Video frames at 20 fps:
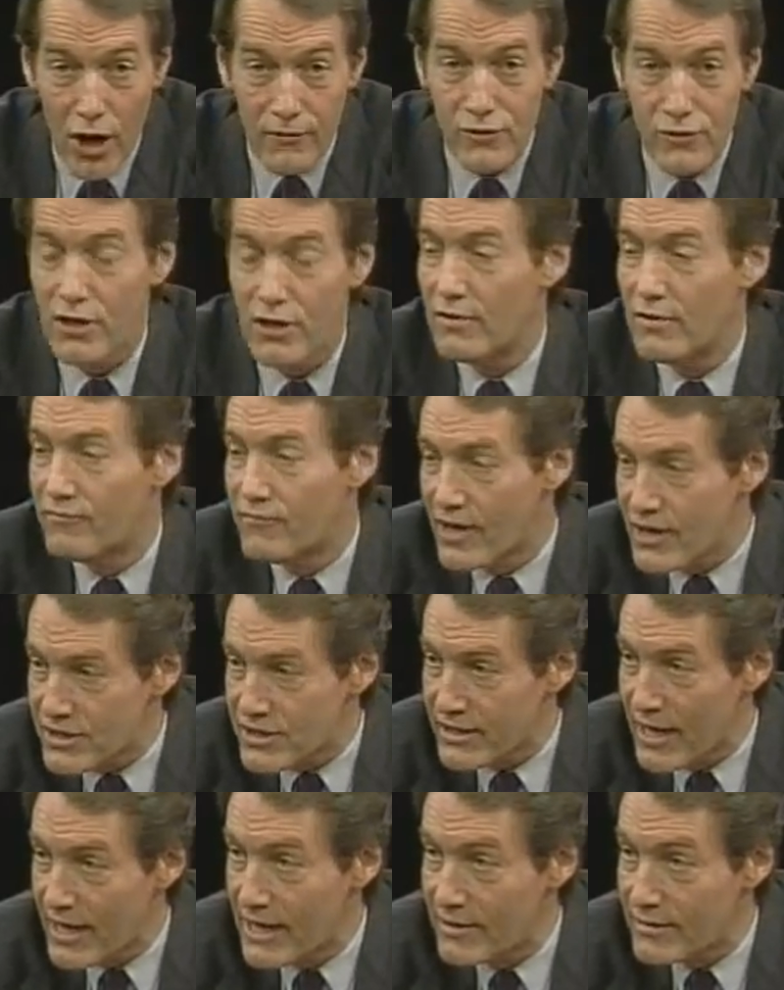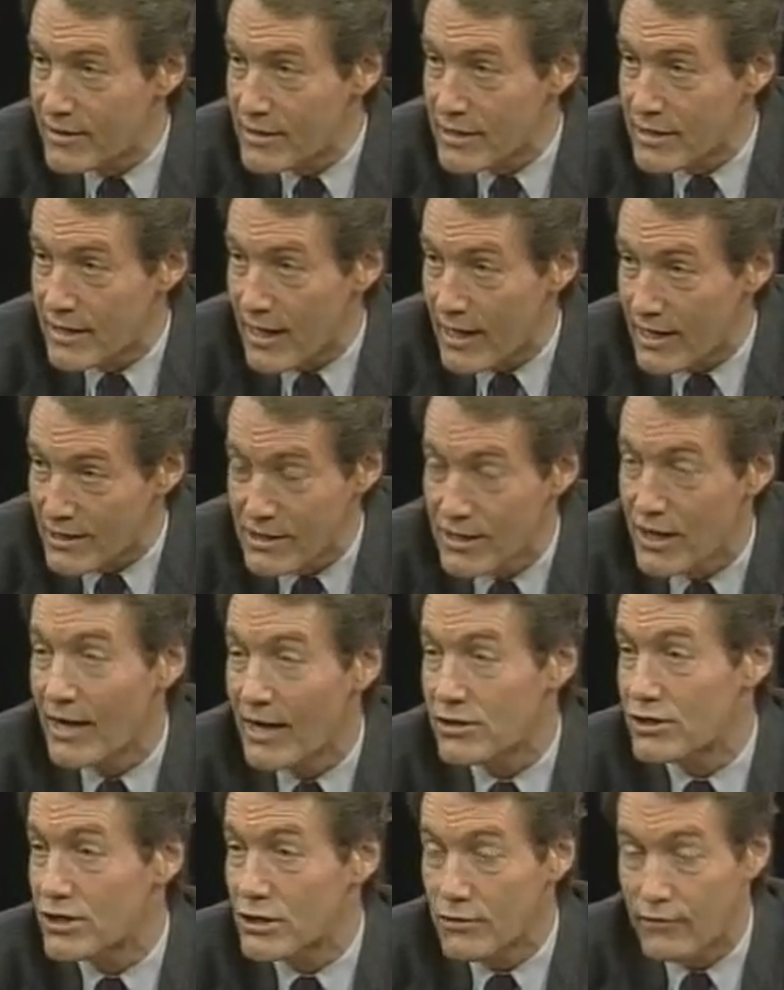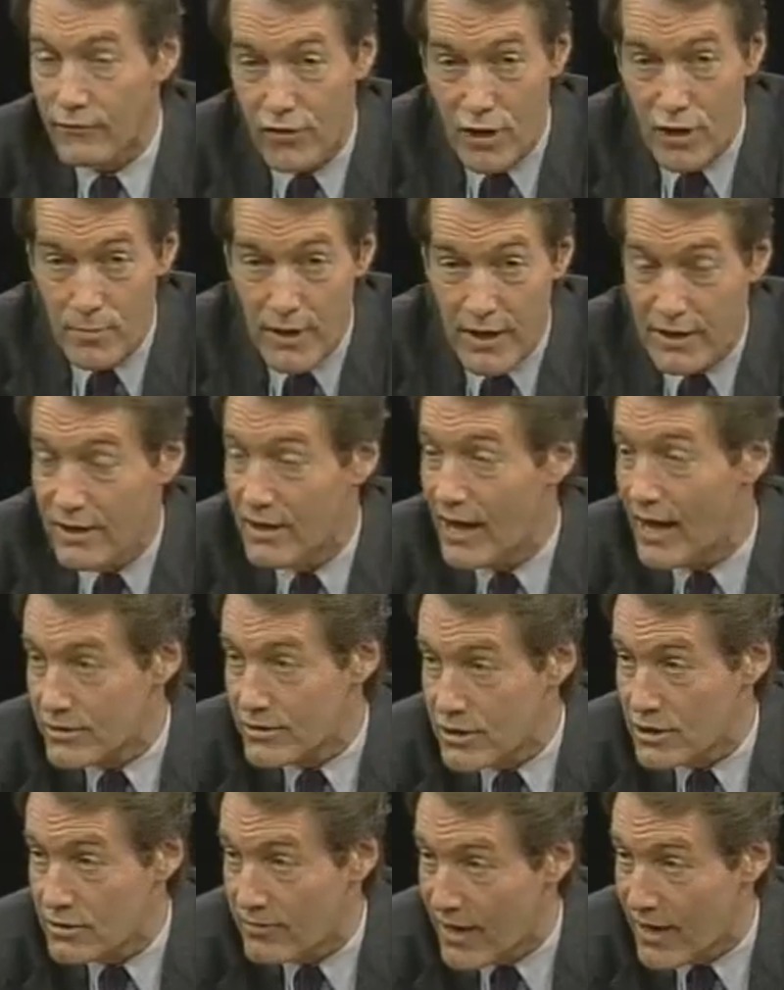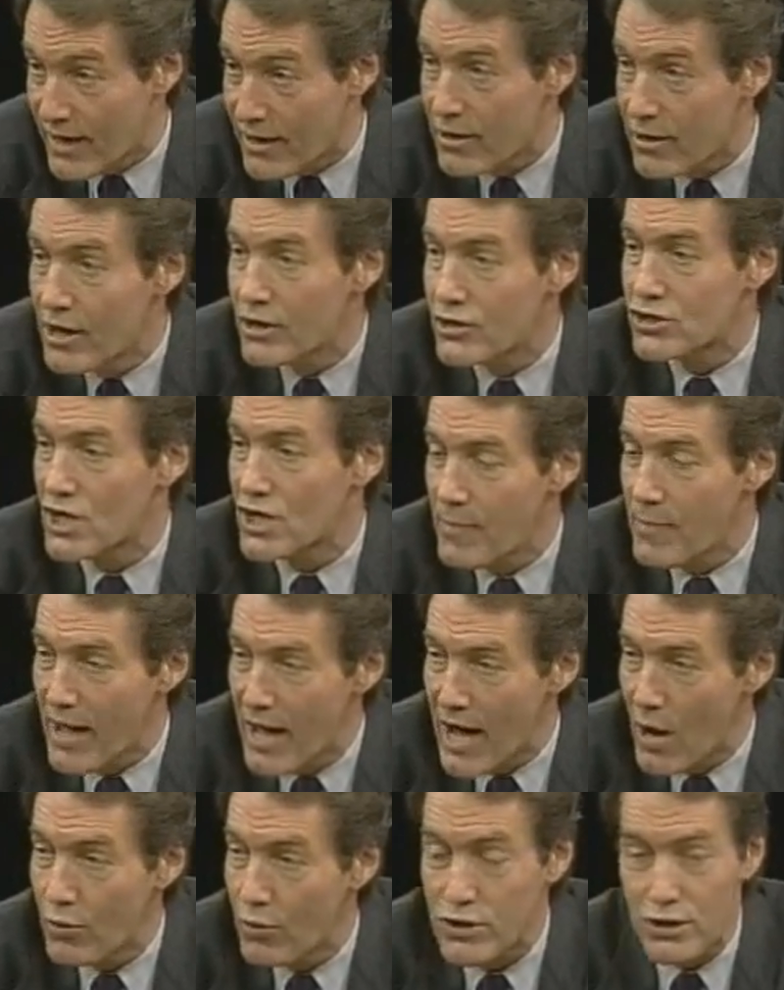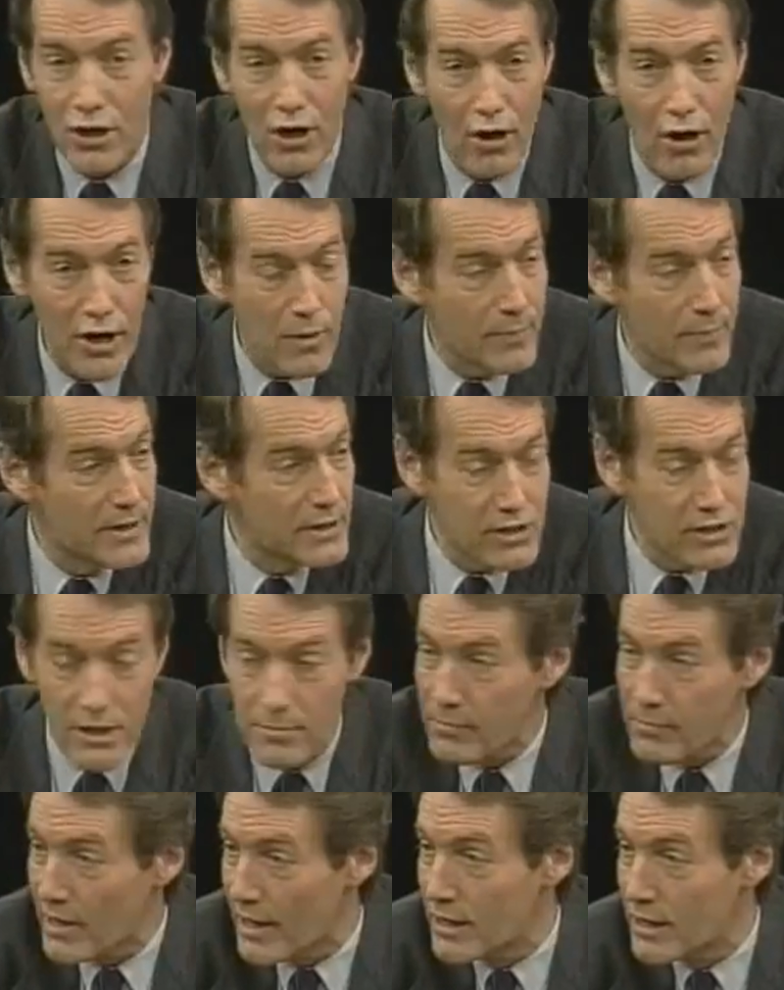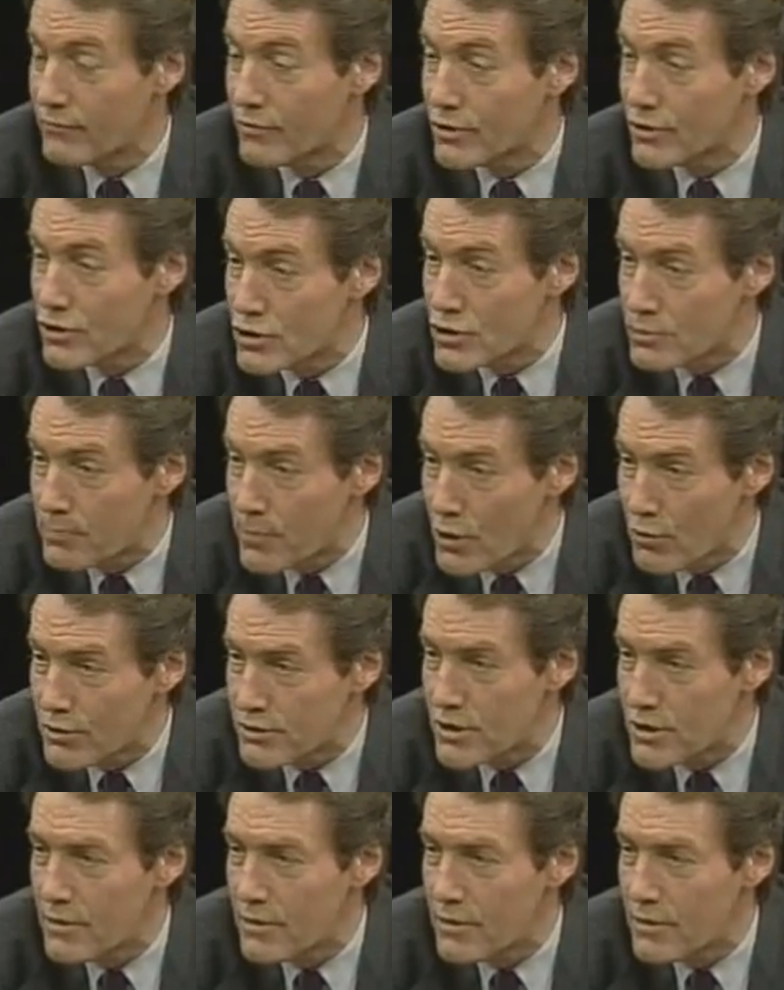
officer investigating this case, not just Furman and not just Van Atten, somehow was caught up in some kind of conspiracy?